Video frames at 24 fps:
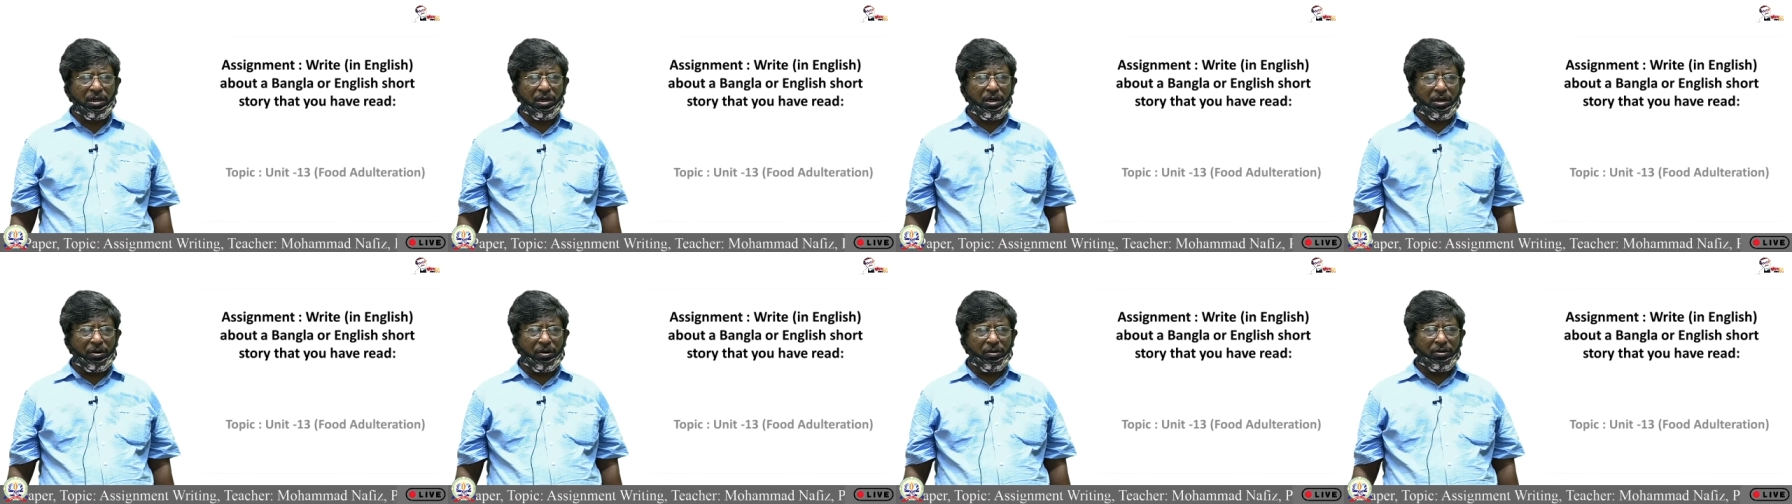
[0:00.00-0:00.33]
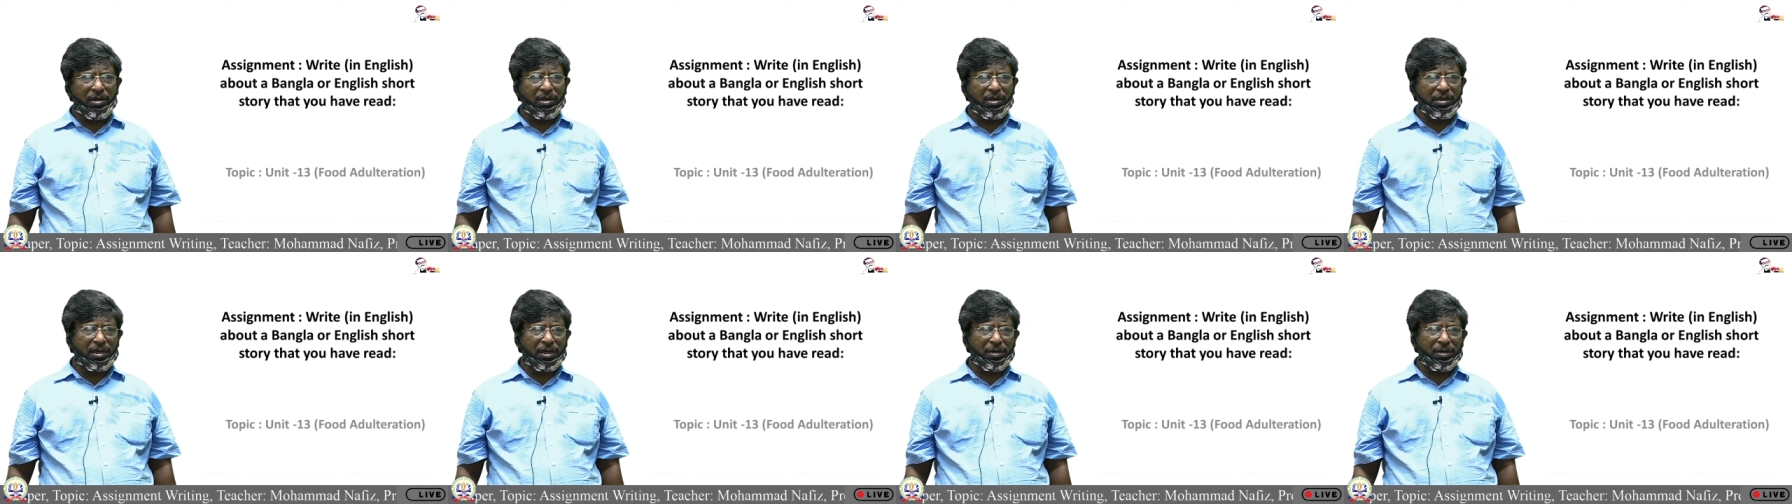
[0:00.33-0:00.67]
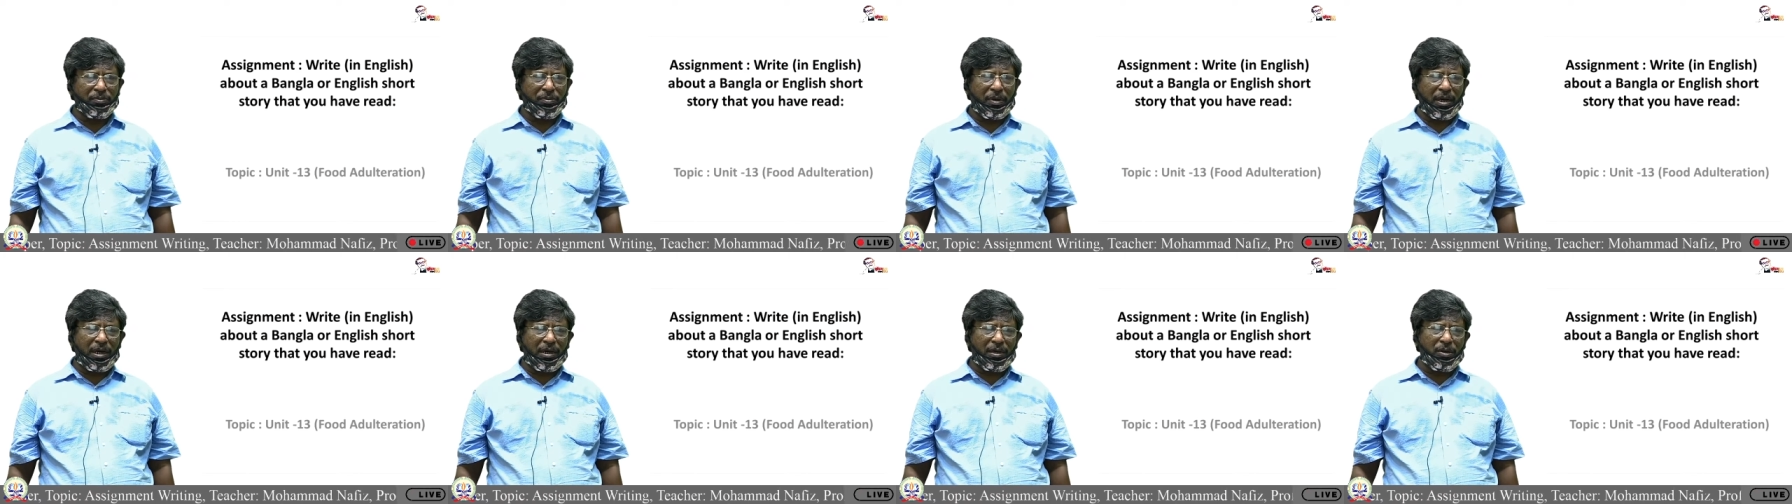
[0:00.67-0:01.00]
written
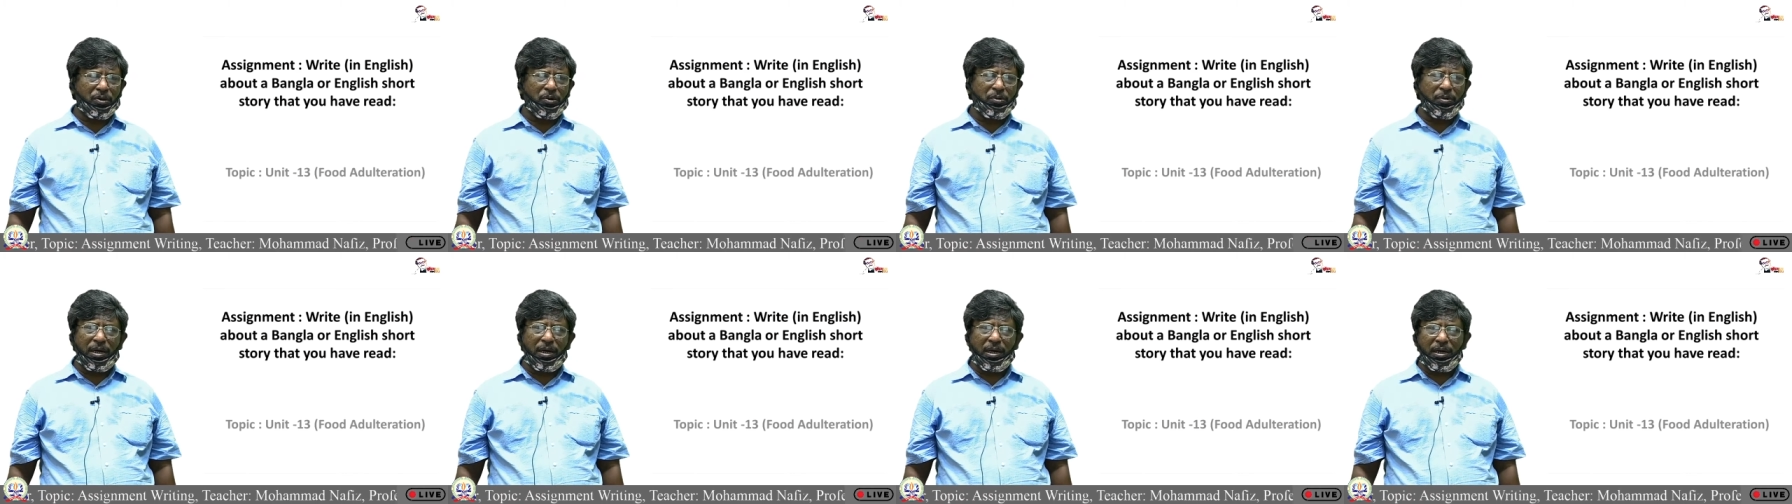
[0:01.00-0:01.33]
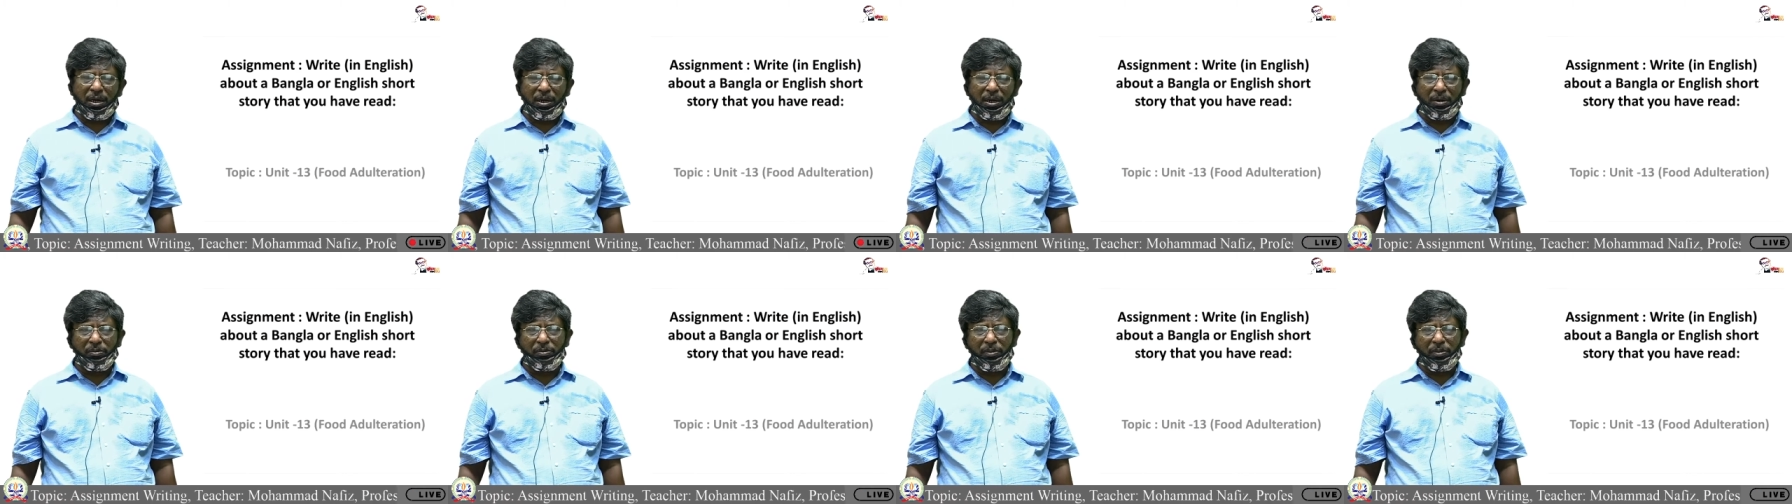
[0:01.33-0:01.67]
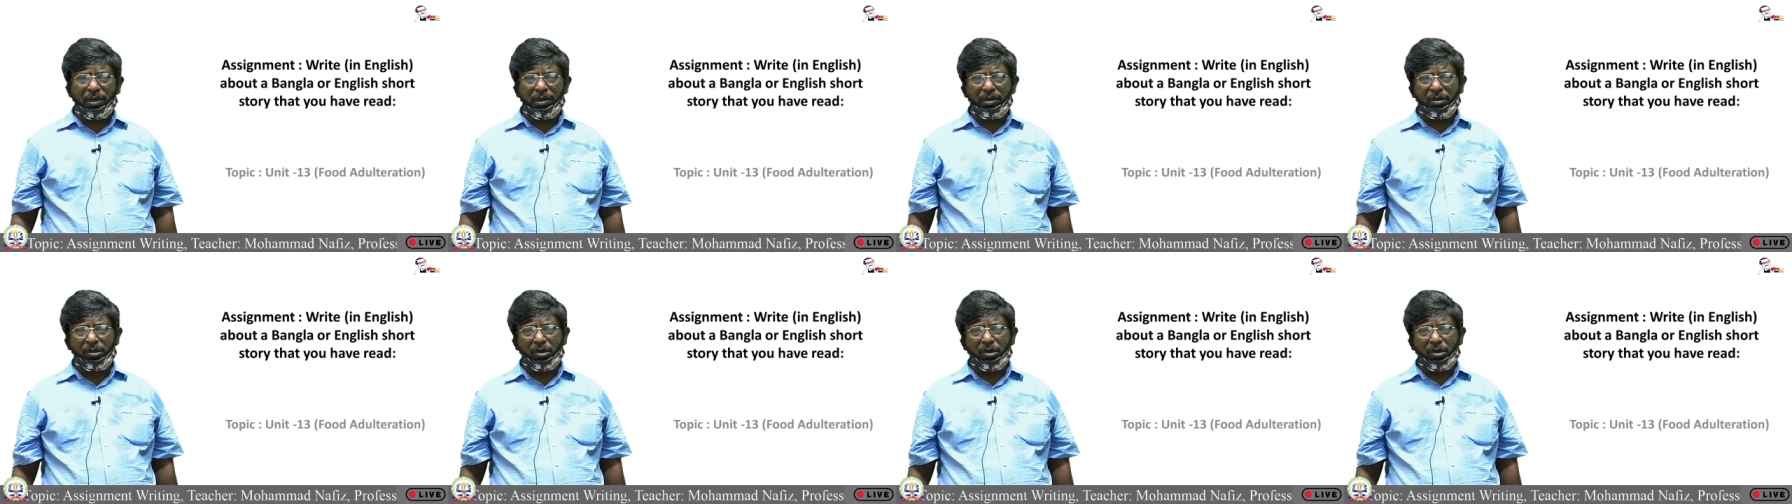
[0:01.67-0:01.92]
by Mohammad